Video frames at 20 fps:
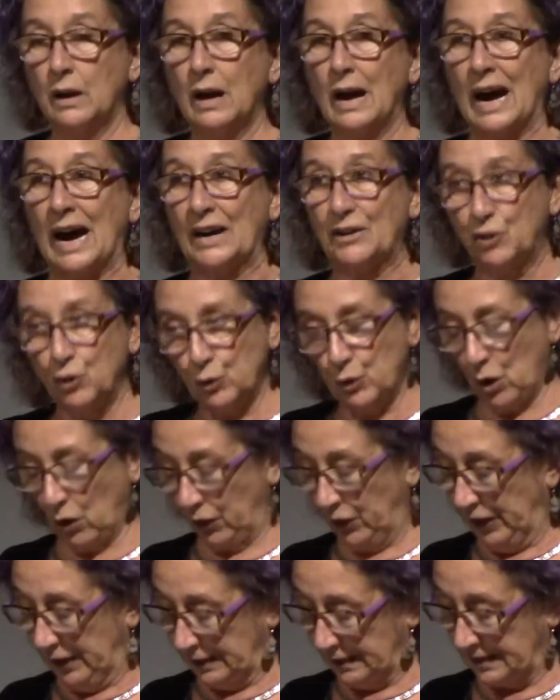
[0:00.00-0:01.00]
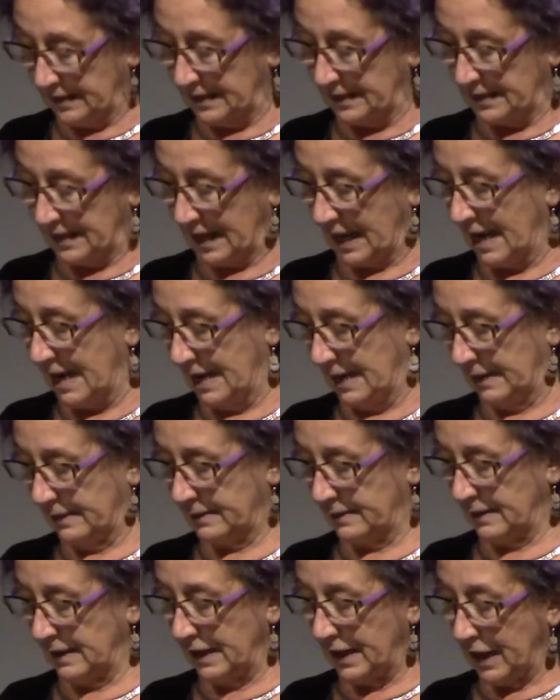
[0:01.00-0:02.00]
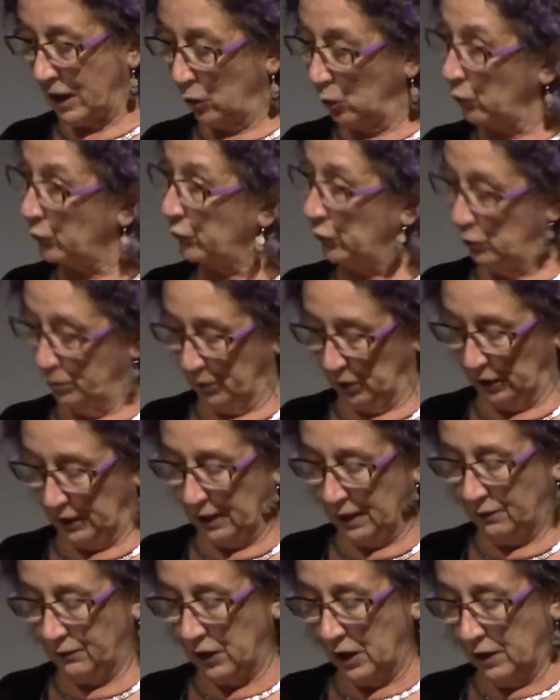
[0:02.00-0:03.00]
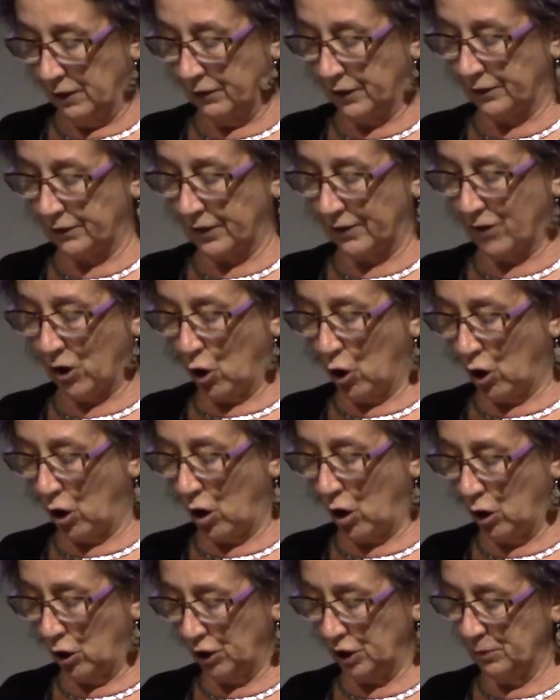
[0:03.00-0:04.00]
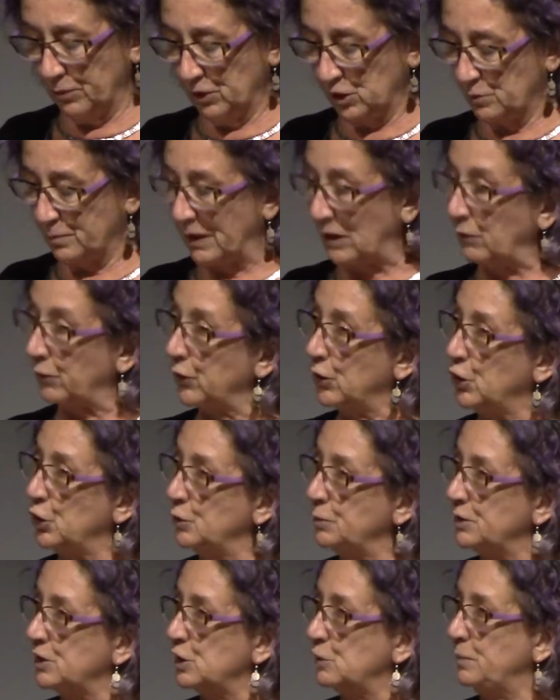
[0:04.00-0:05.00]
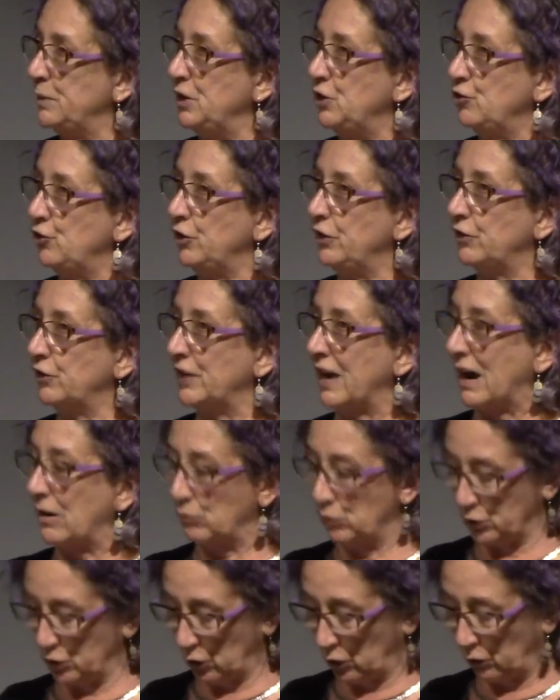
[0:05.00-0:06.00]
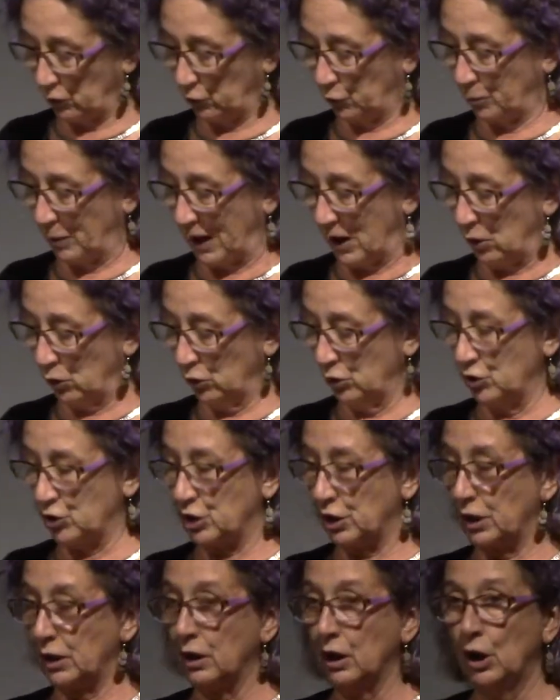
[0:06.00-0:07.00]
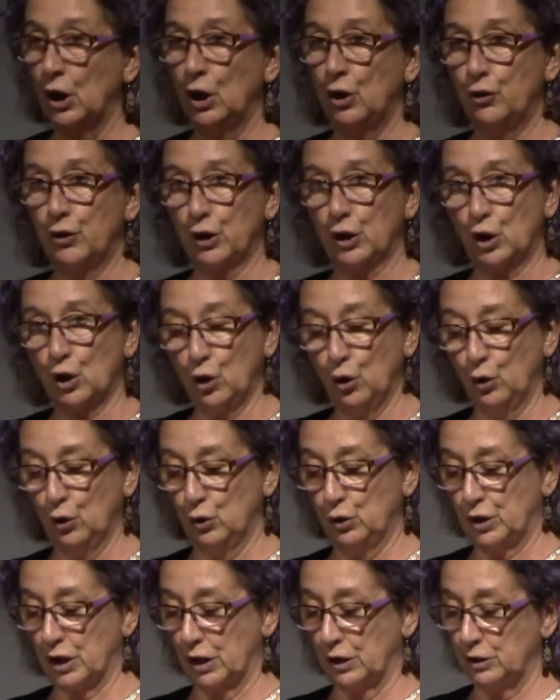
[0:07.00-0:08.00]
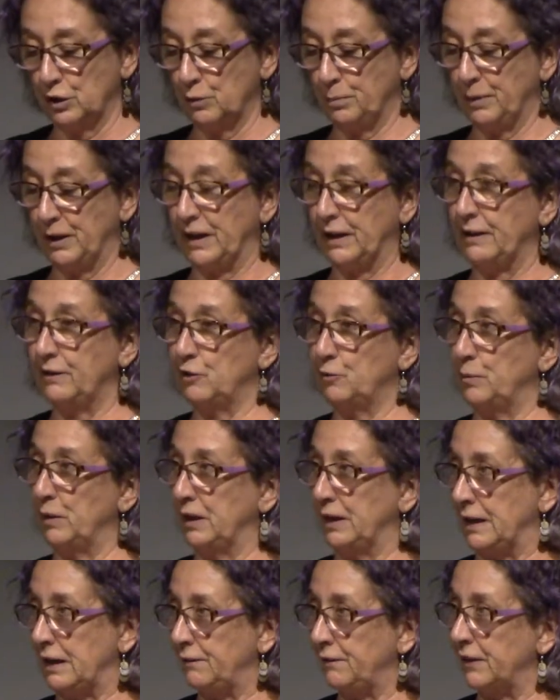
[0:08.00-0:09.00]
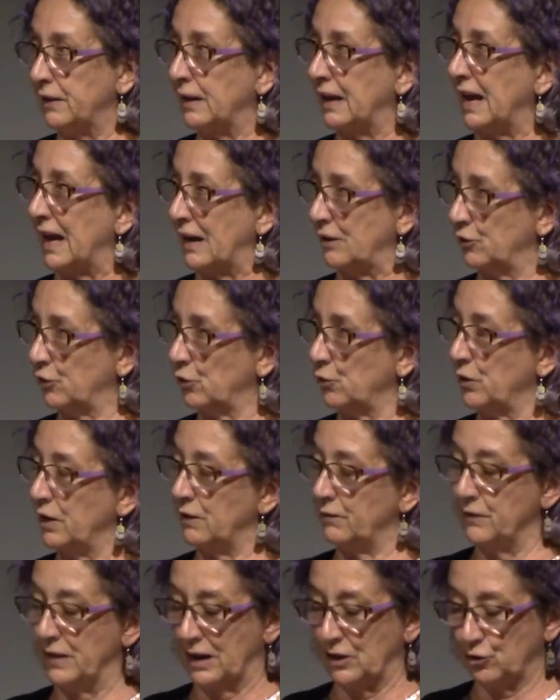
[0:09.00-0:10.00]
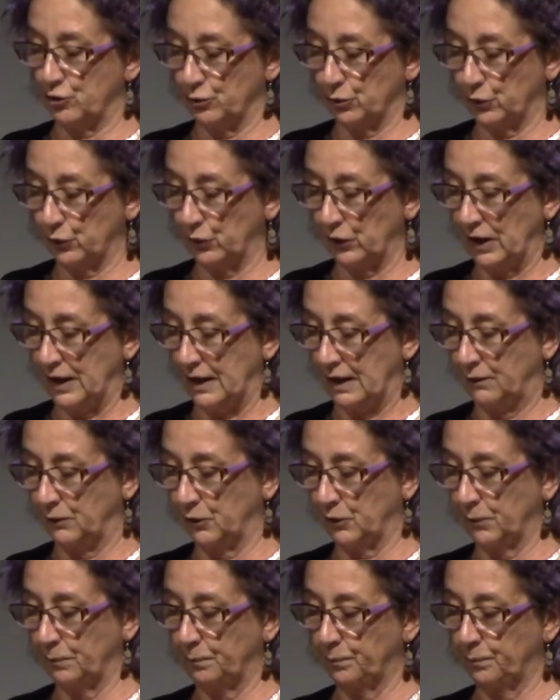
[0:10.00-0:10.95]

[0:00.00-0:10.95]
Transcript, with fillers: I do not think this is the case, and I also believe that there are arguments about the human species in Aristotle's biology that could underpin his belief in the category of natural slaves.